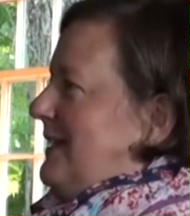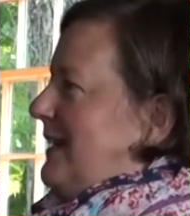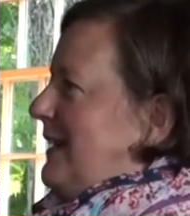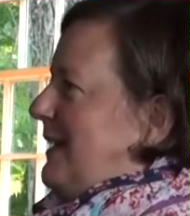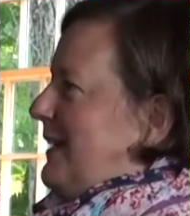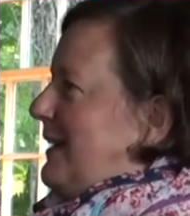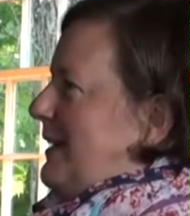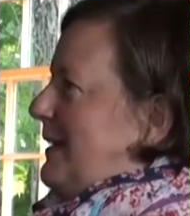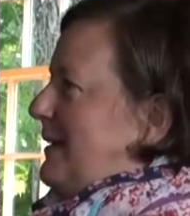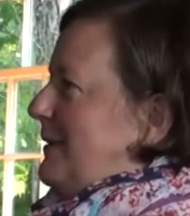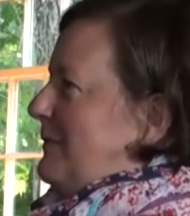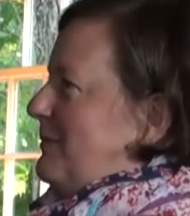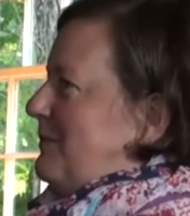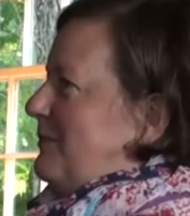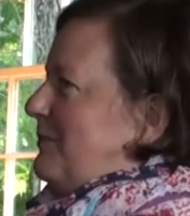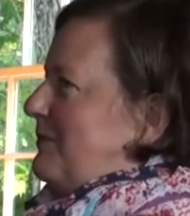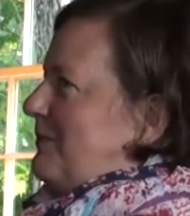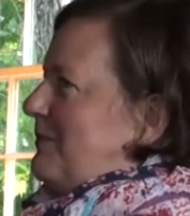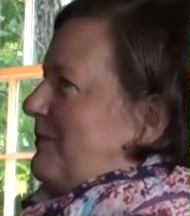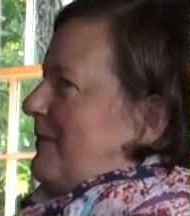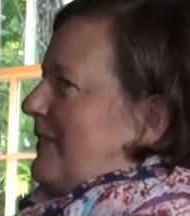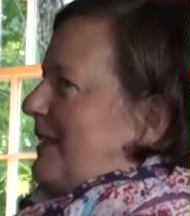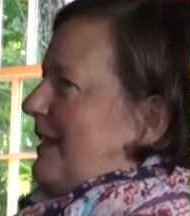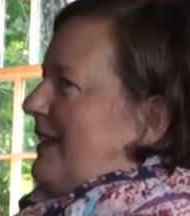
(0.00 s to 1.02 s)

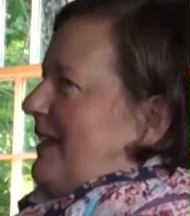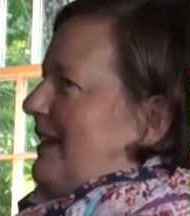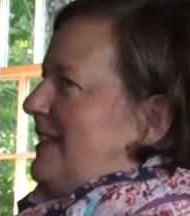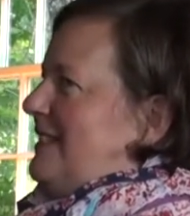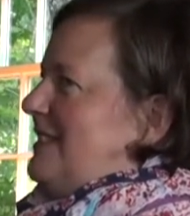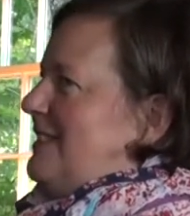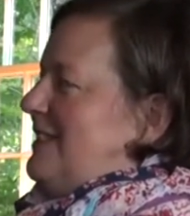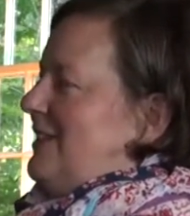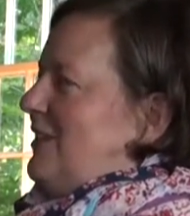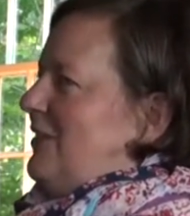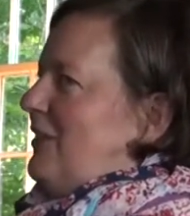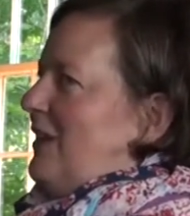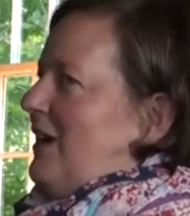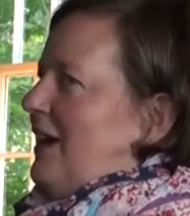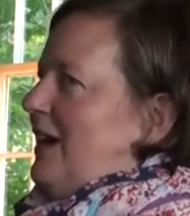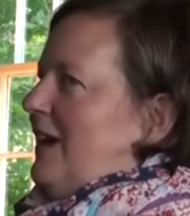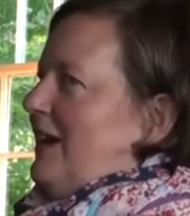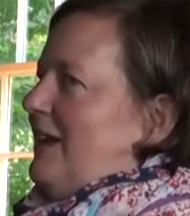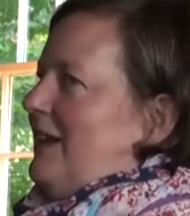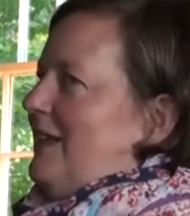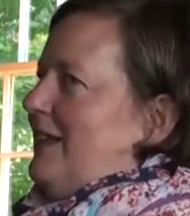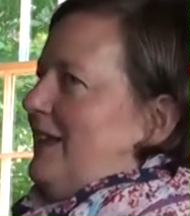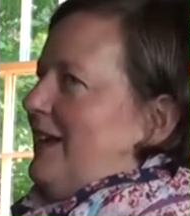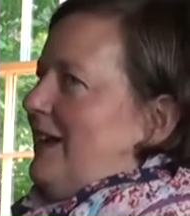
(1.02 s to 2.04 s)
Um, and so
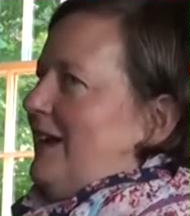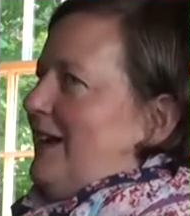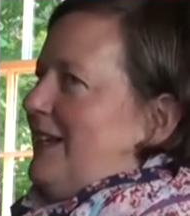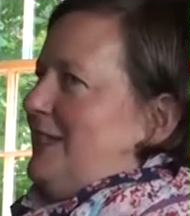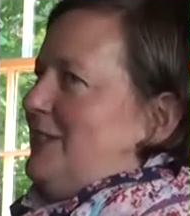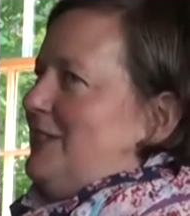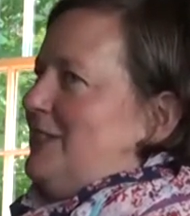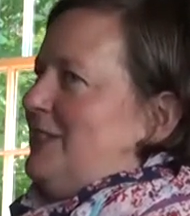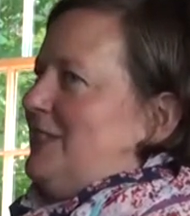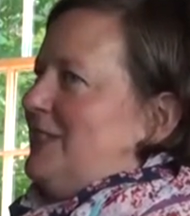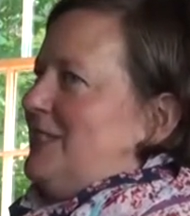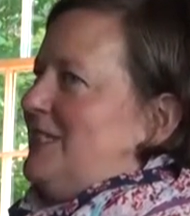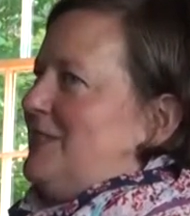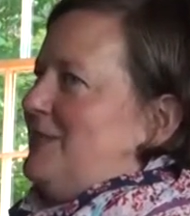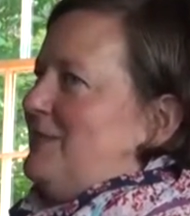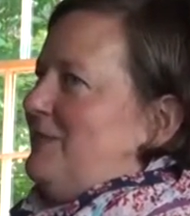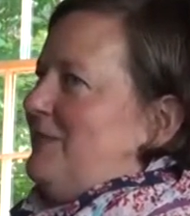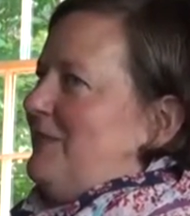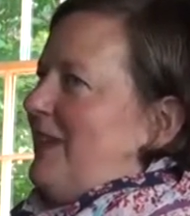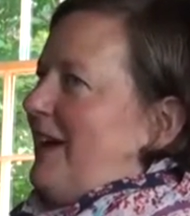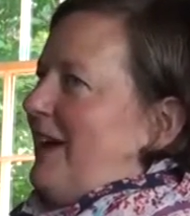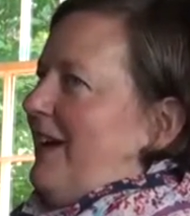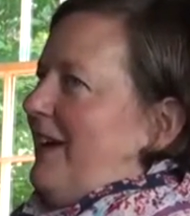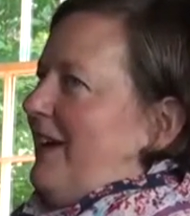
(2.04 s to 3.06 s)
I, I
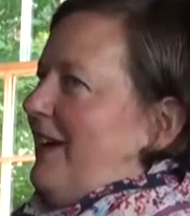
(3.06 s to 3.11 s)
just, I,